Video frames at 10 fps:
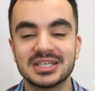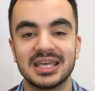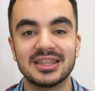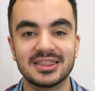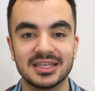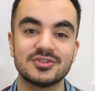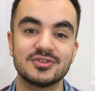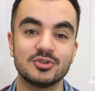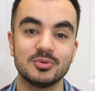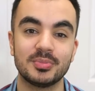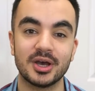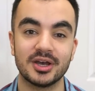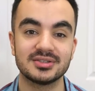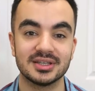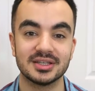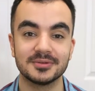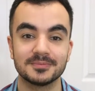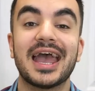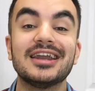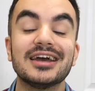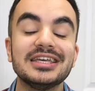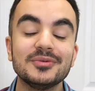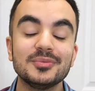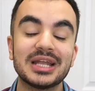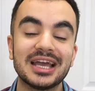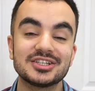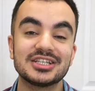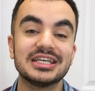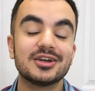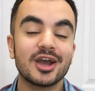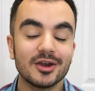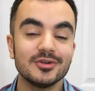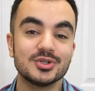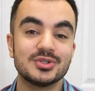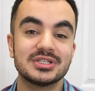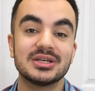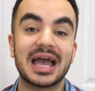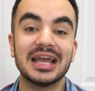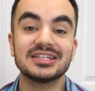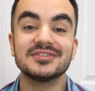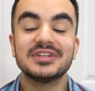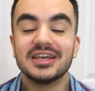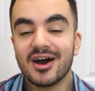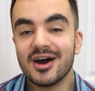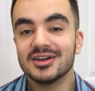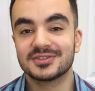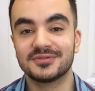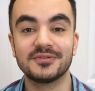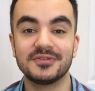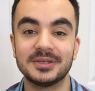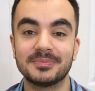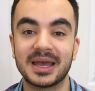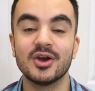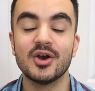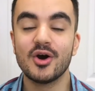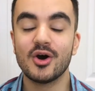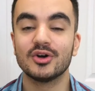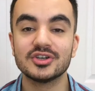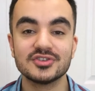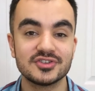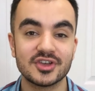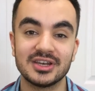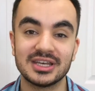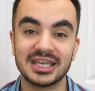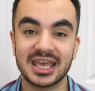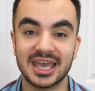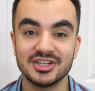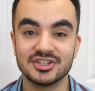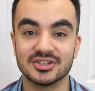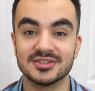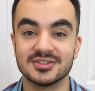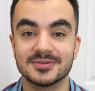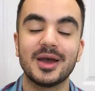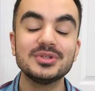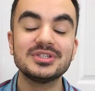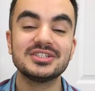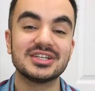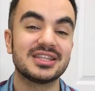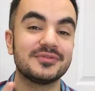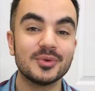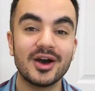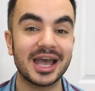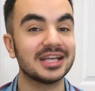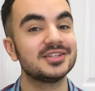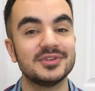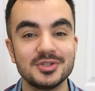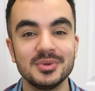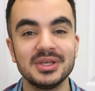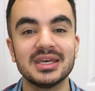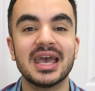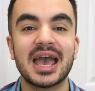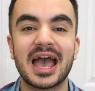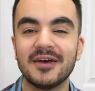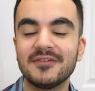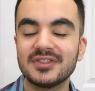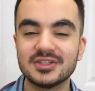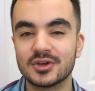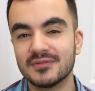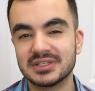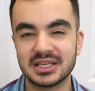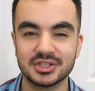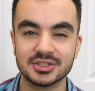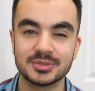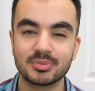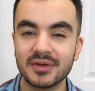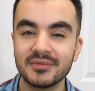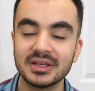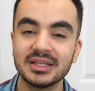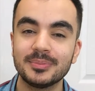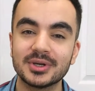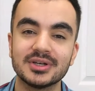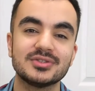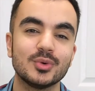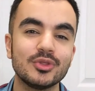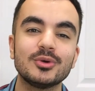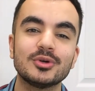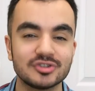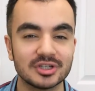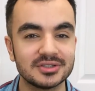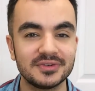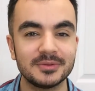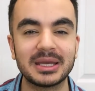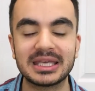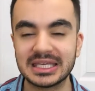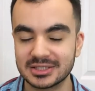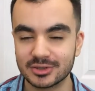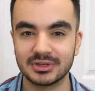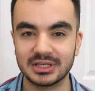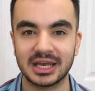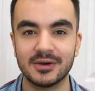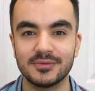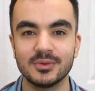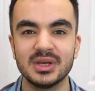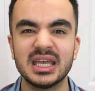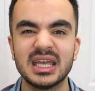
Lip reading: take things too personally. And I even would actually encourage you to actively ask for feedback on certain occasions. I would suggest that if you are actively doing it, have these conversations privately, because although constructive feedback is really helpful,